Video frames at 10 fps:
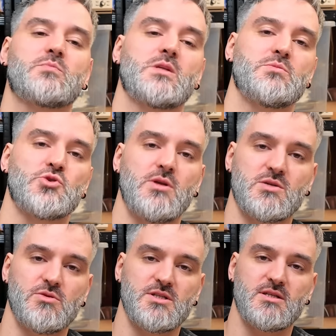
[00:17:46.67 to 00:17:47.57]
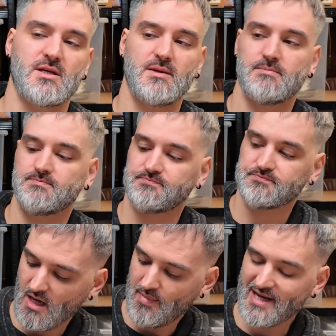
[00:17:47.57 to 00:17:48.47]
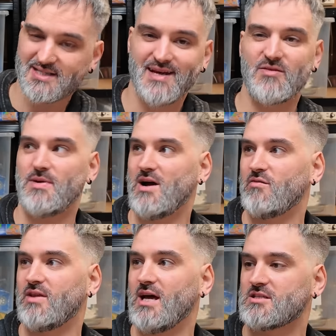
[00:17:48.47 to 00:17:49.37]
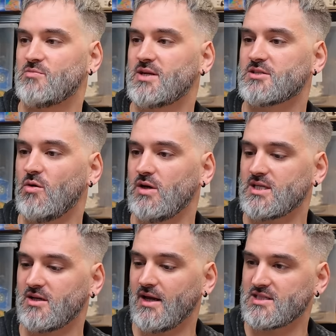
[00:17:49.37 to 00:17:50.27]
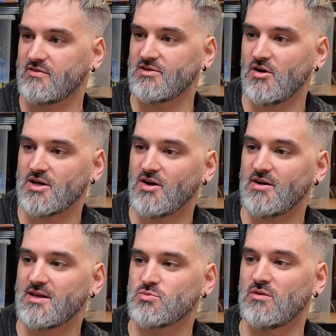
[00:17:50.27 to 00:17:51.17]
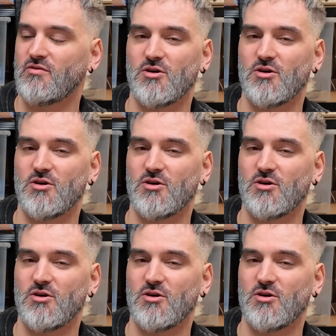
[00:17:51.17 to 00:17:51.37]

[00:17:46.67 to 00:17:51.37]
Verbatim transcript: I'm sure that's what she's thinking. Paid £7 for that. Somebody's got one listed on Etsy for 99 There's one for